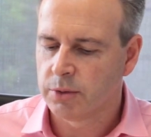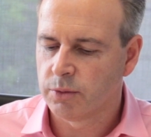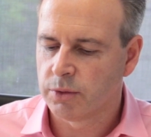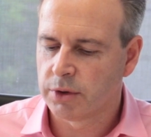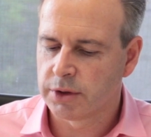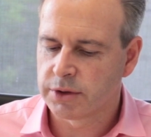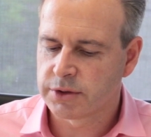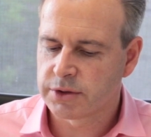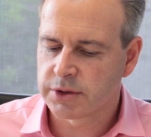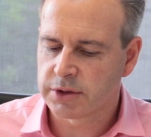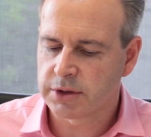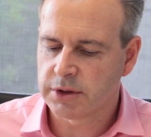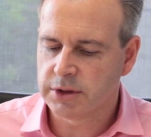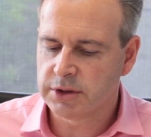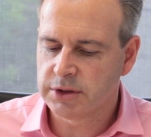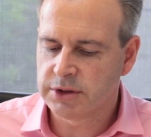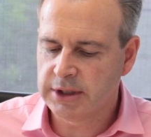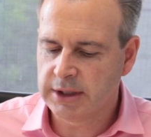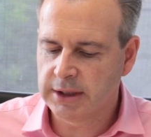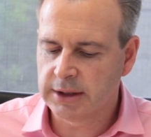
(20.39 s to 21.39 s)
was
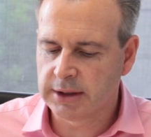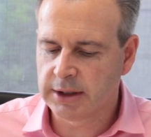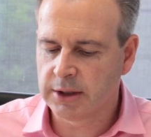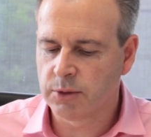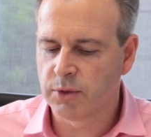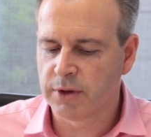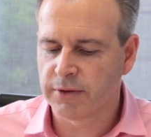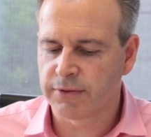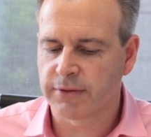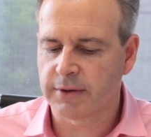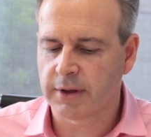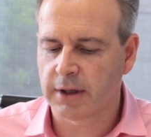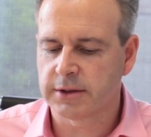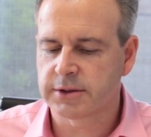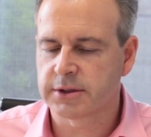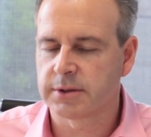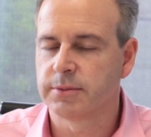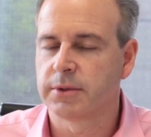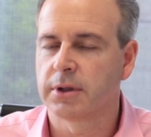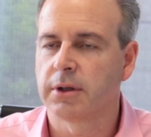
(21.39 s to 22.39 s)
dealing with
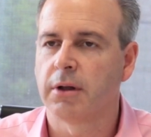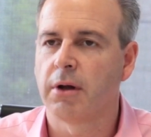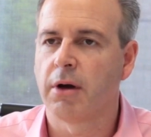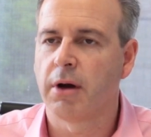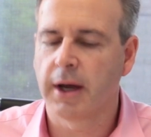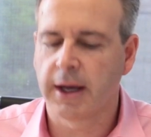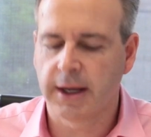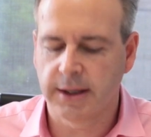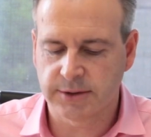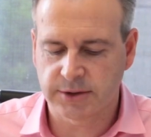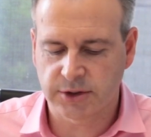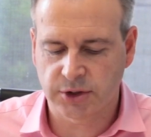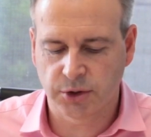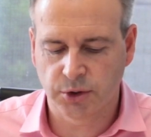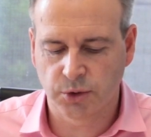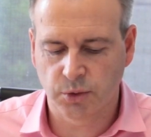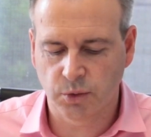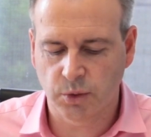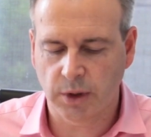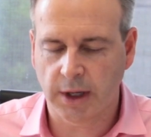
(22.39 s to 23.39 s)
some clients
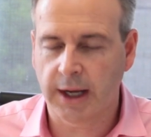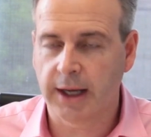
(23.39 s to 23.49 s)
who